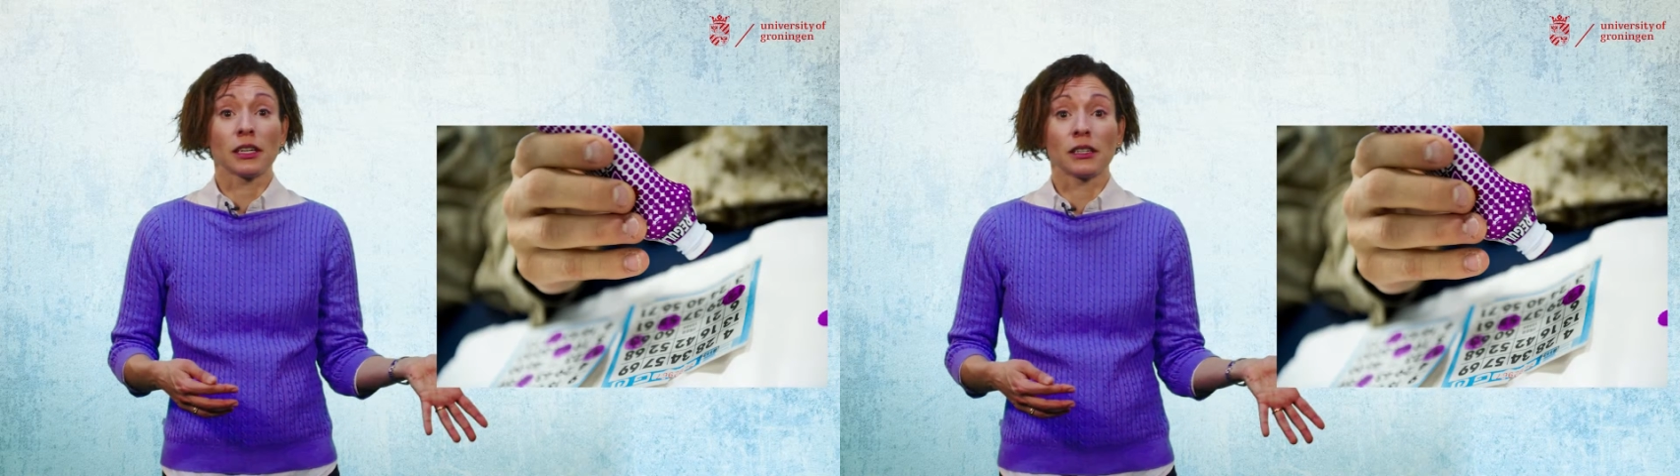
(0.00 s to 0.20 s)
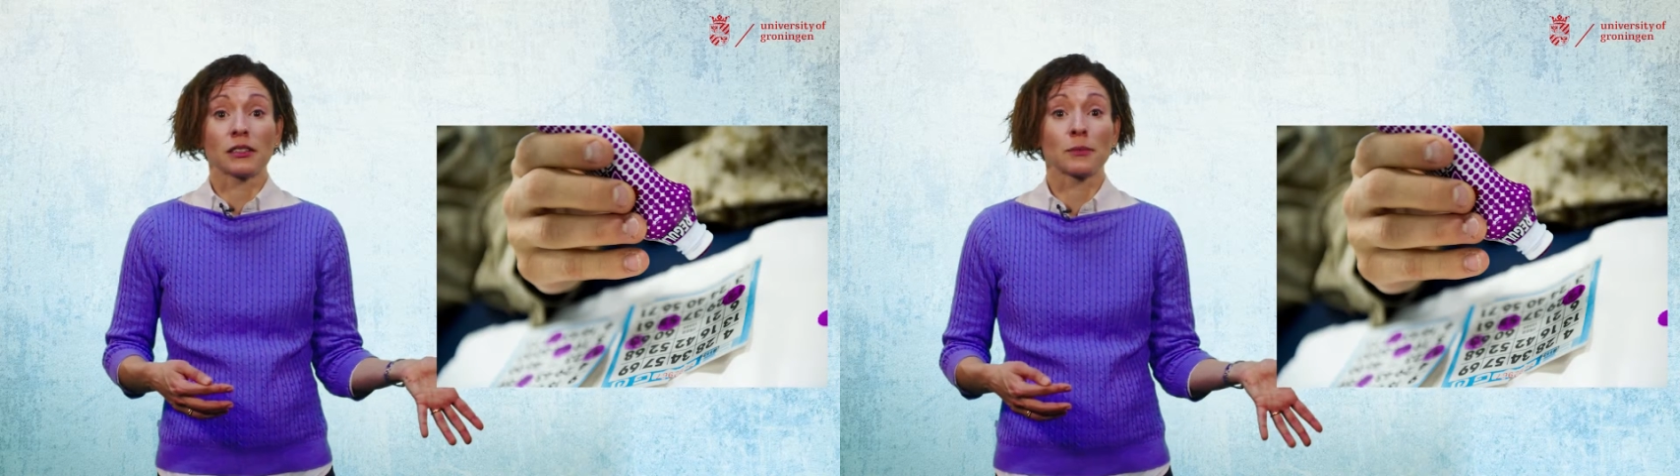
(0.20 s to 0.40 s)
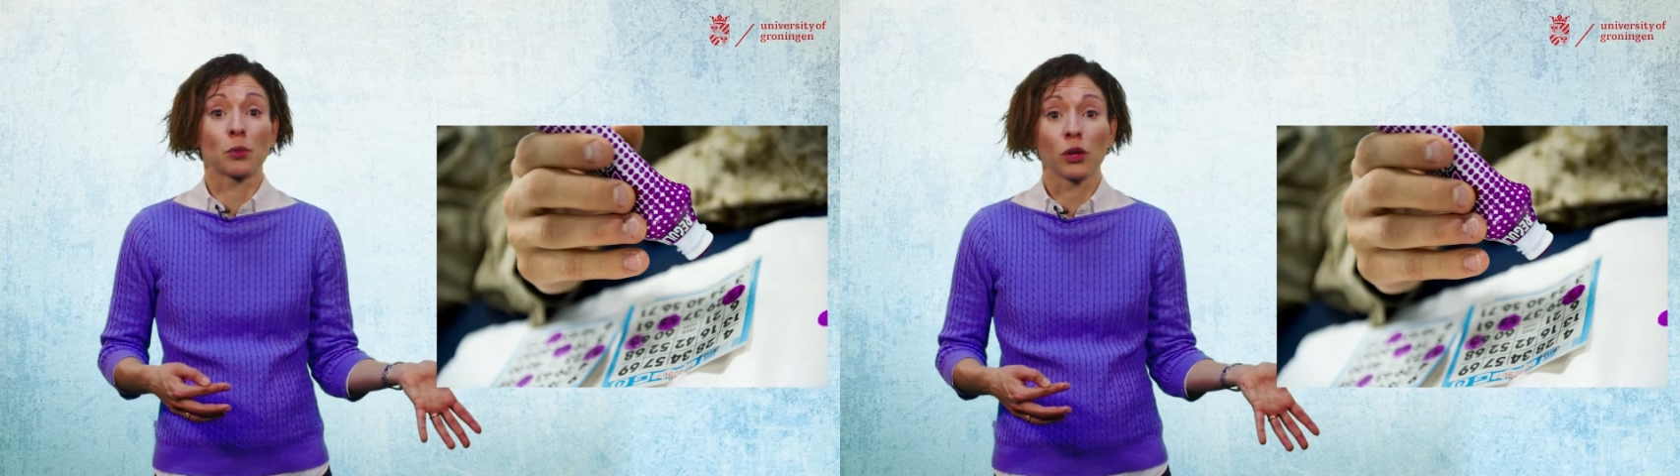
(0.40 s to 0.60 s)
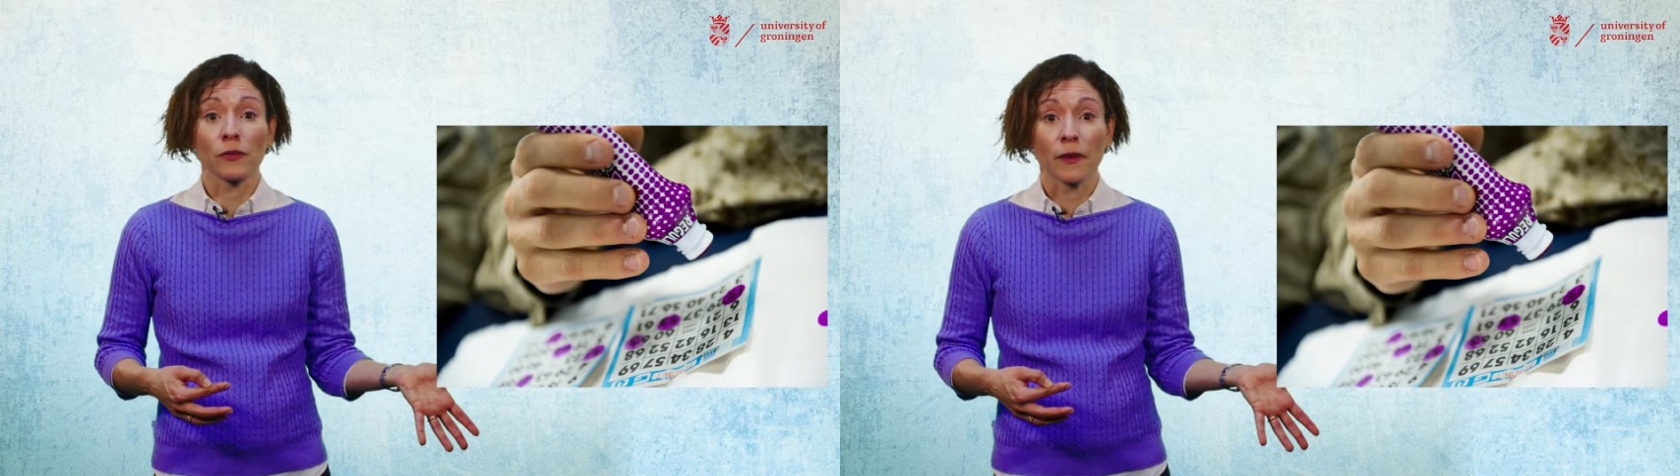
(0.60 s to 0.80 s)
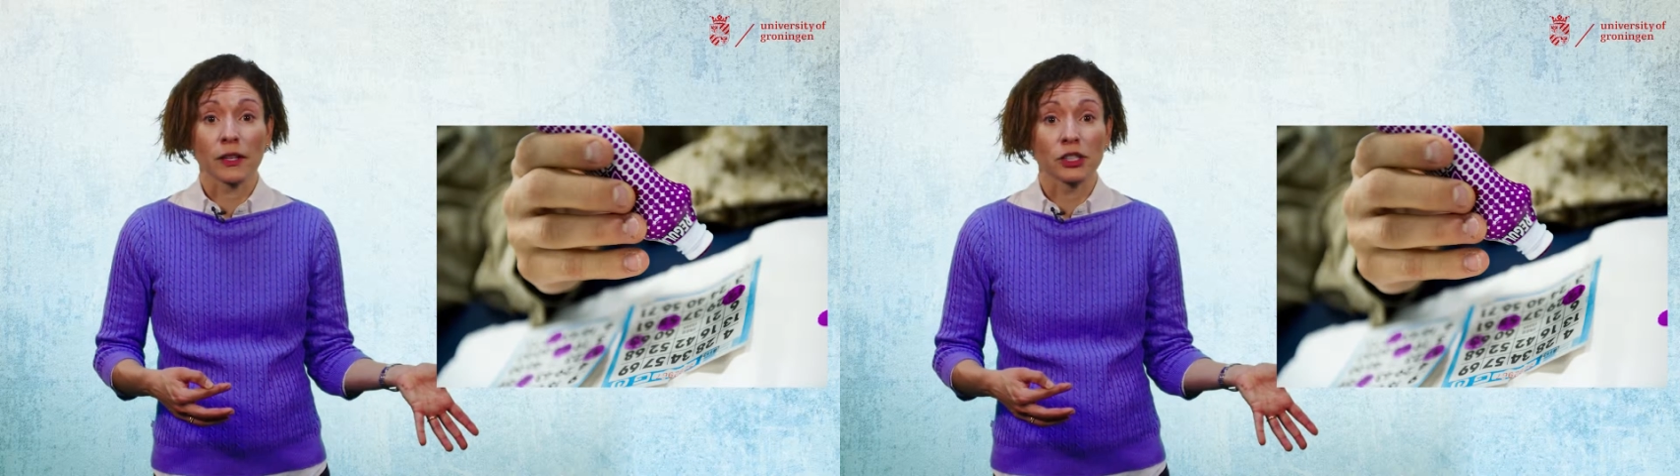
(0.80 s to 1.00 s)
in a support
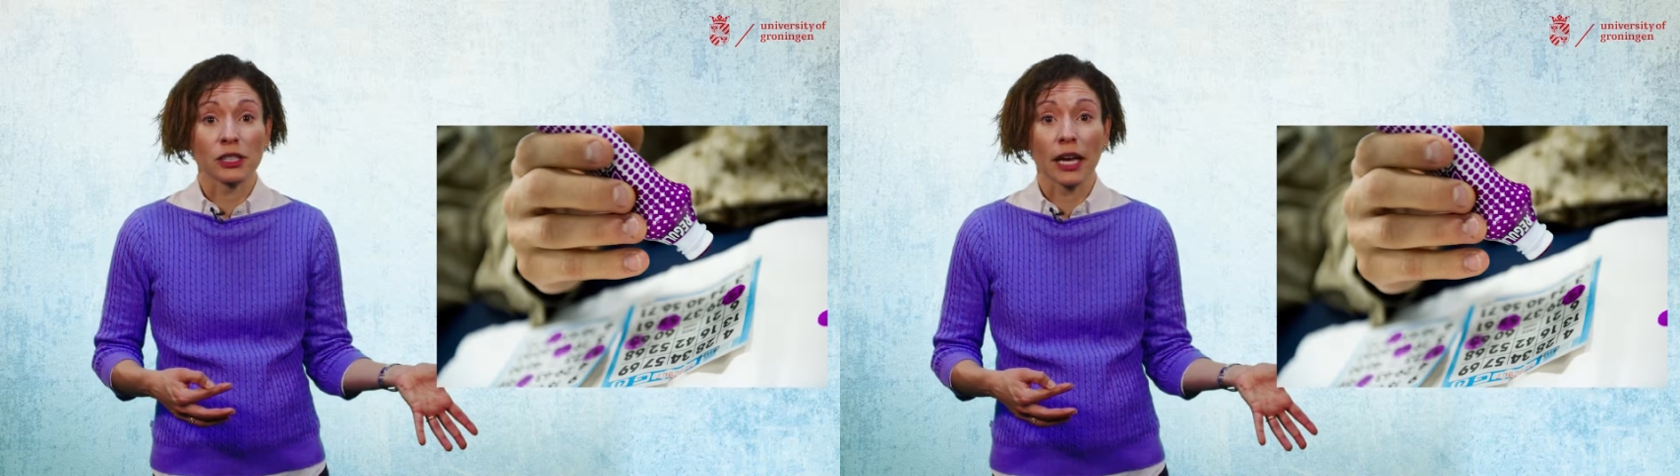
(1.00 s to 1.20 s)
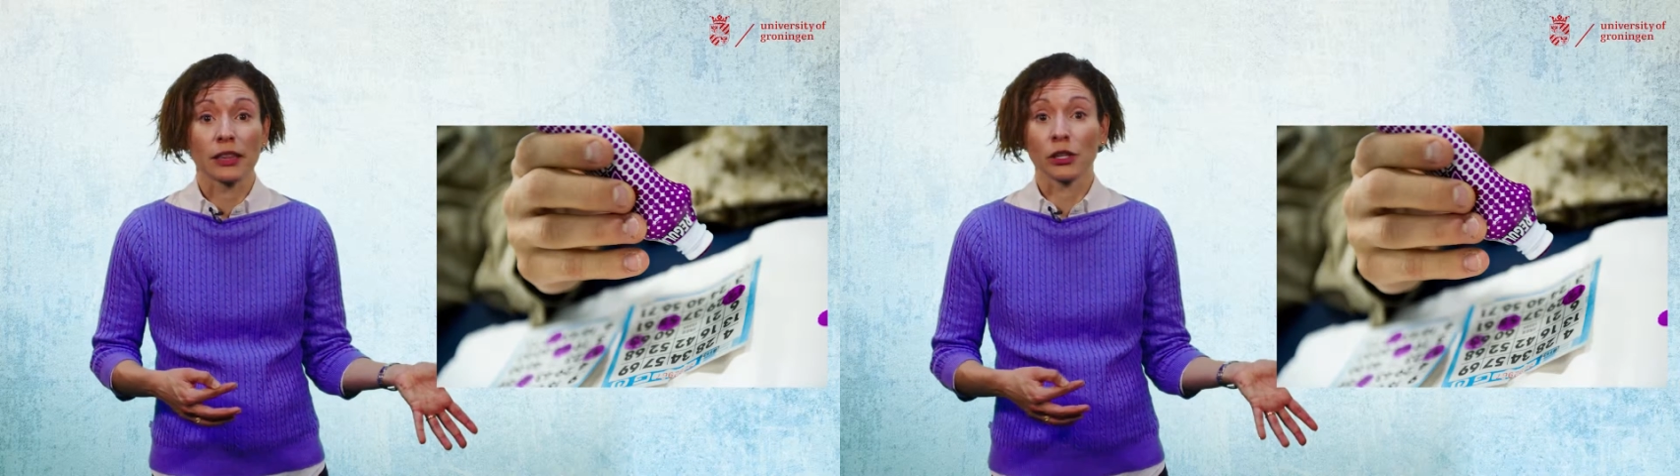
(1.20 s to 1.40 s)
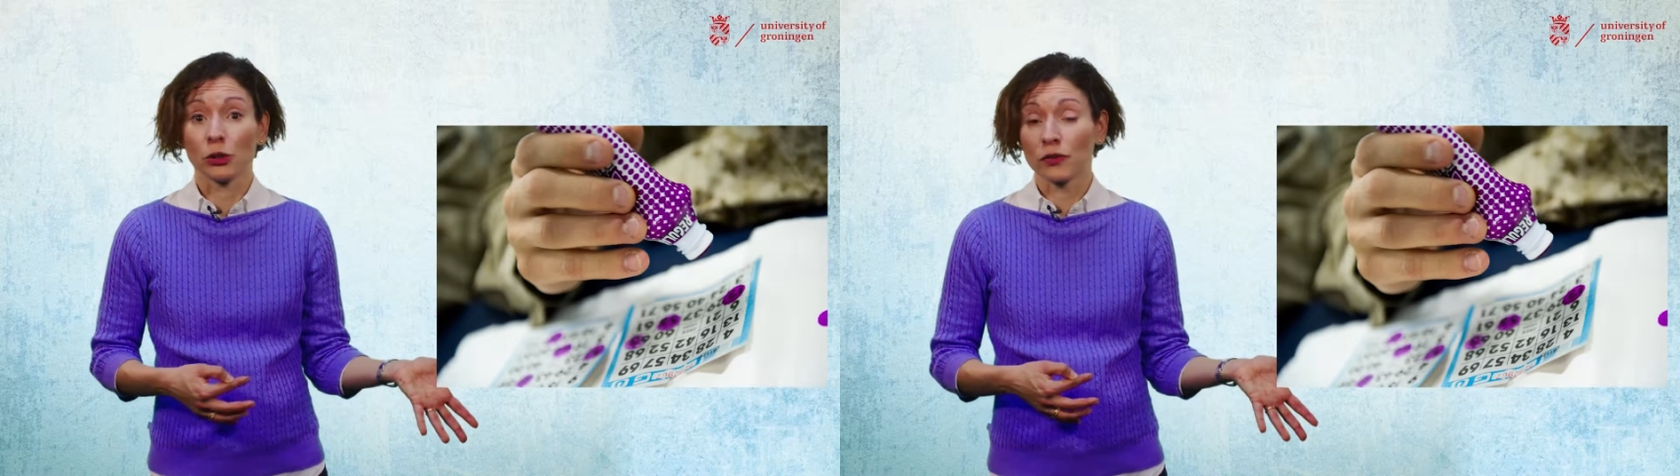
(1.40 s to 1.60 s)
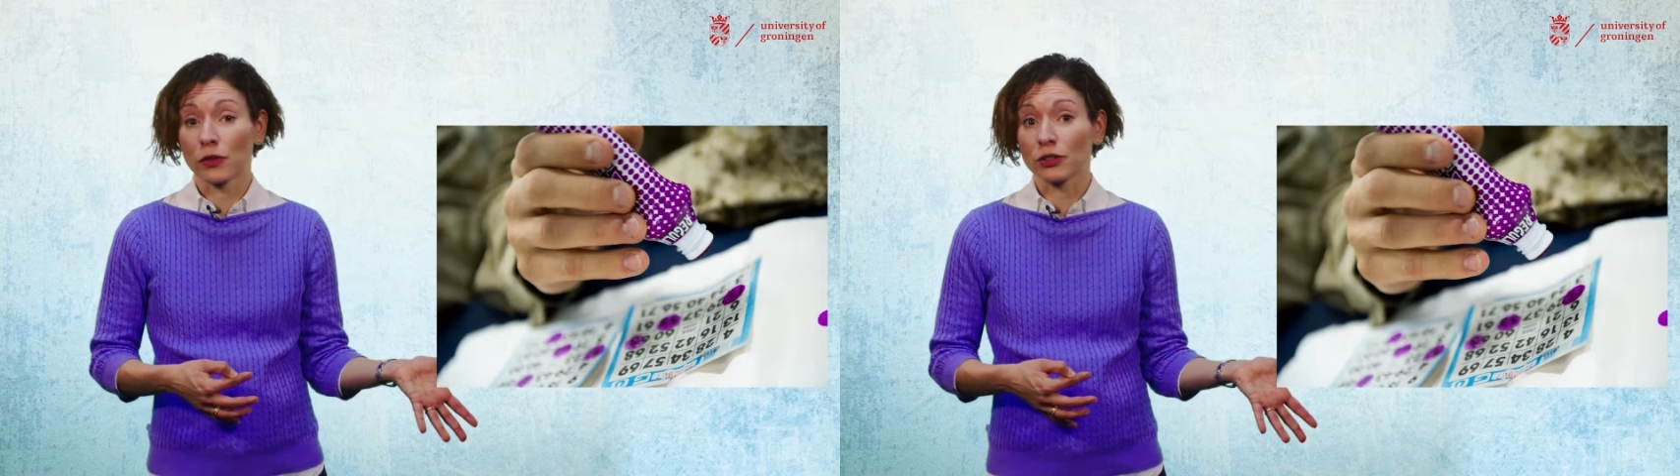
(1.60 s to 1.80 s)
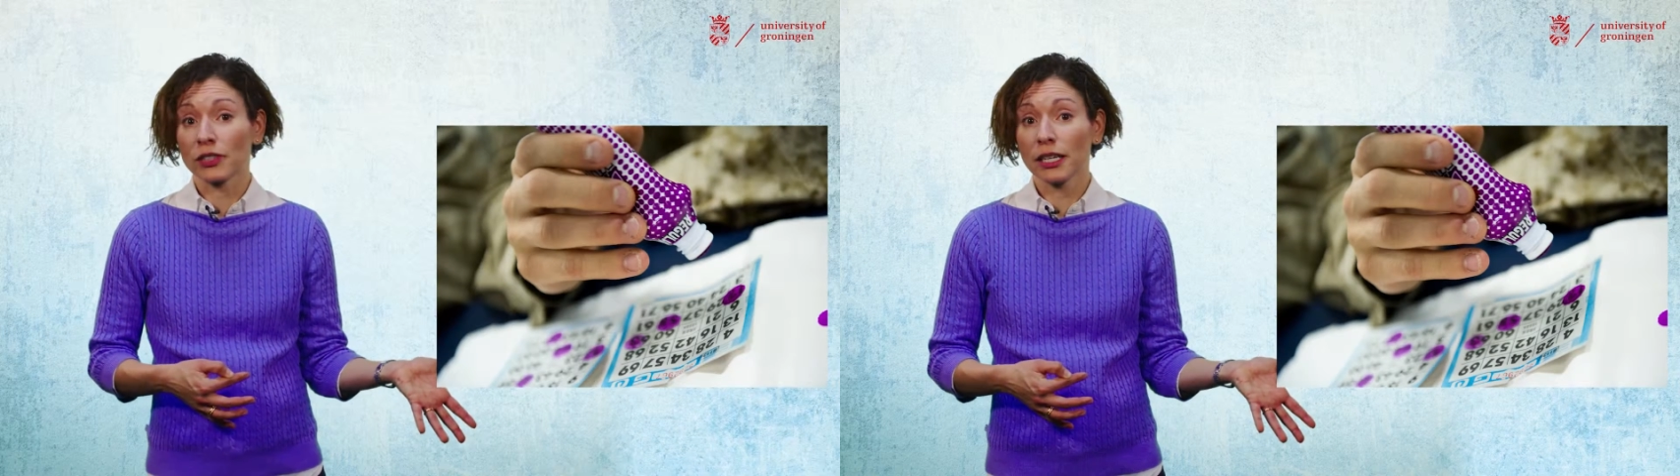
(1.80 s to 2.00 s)
function at the
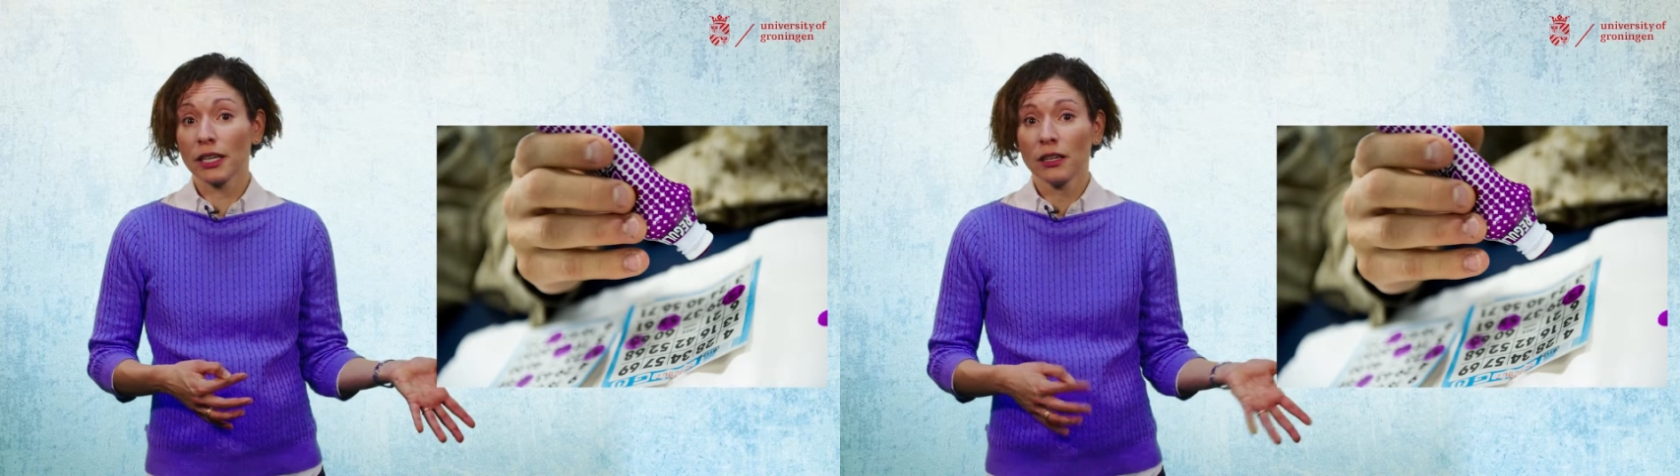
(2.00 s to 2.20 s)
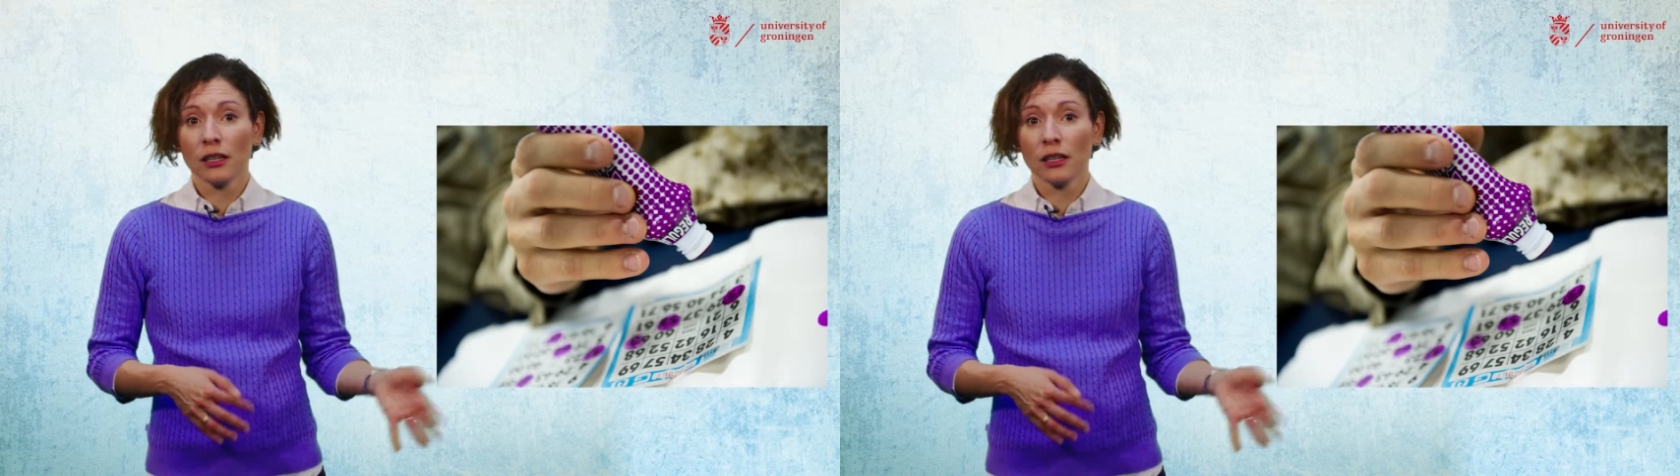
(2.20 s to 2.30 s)
university